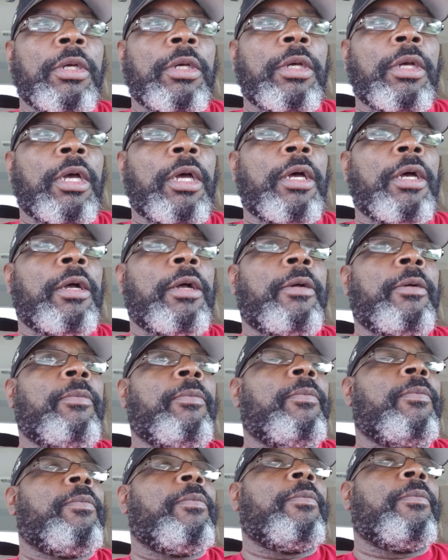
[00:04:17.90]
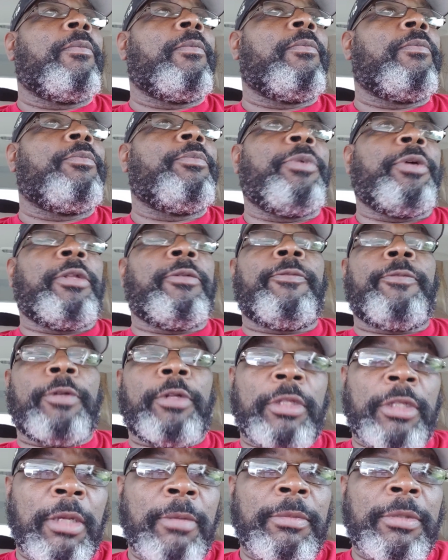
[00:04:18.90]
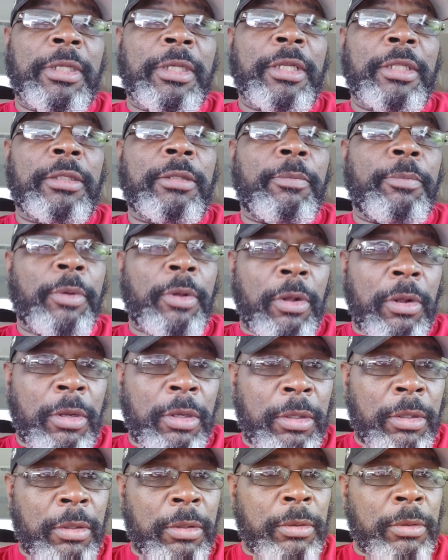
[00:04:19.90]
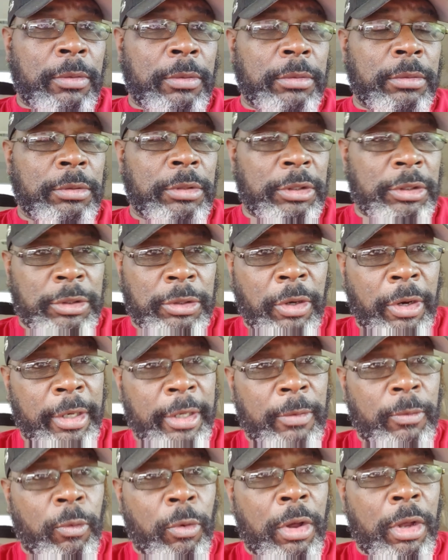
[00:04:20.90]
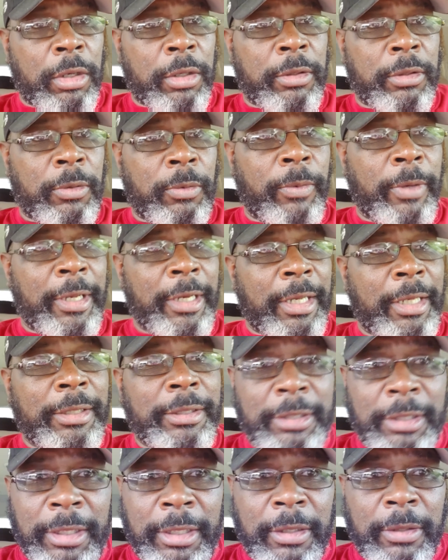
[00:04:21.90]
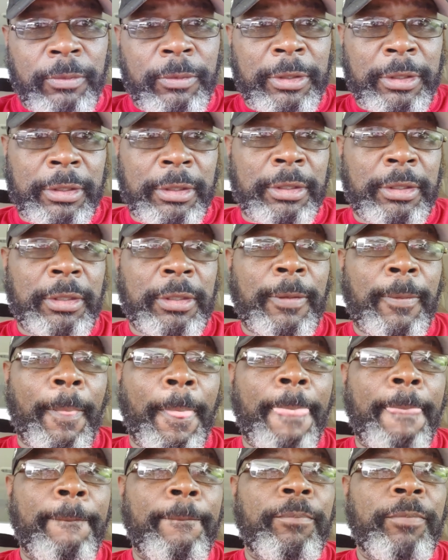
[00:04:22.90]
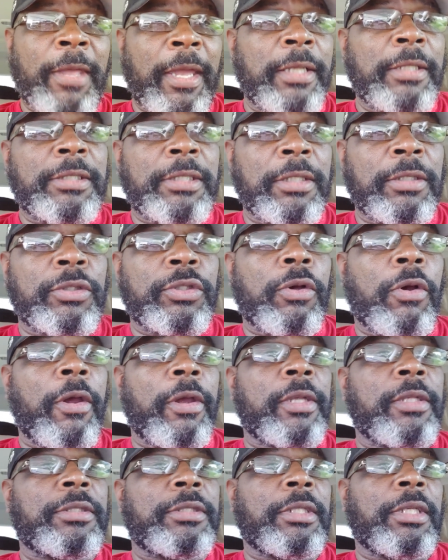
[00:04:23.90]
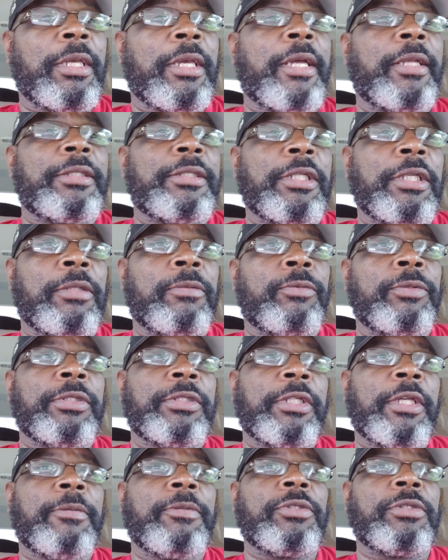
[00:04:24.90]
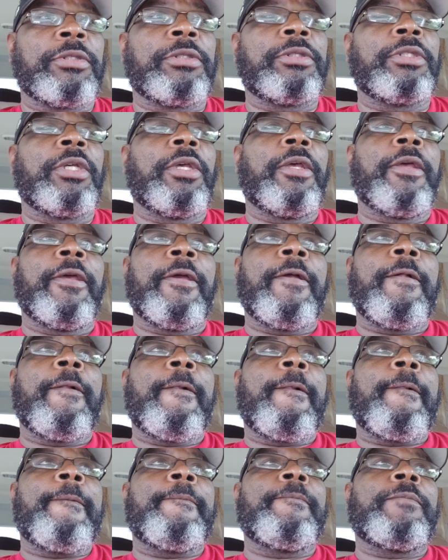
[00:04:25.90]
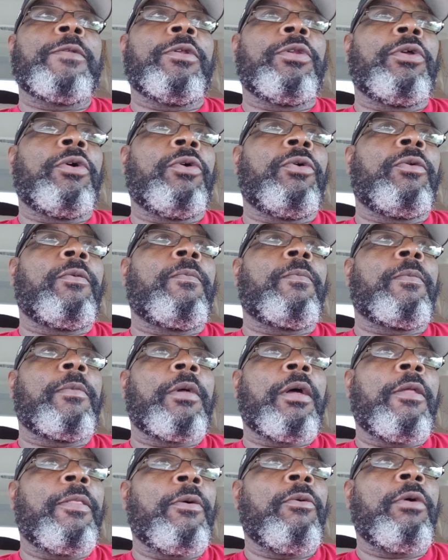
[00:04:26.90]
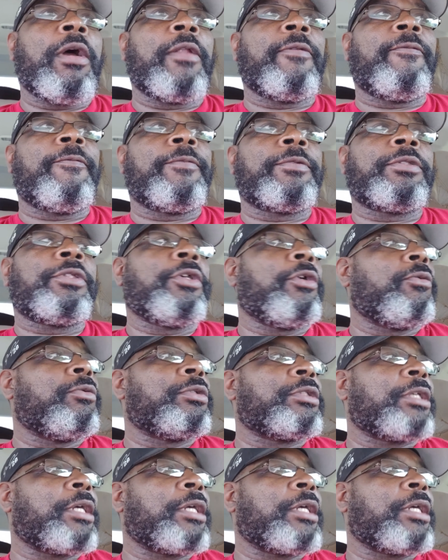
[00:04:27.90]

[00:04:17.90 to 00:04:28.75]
But for them to get the ball, to target Waller the way they did with the 19 targets and he got 10 receptions, although I still was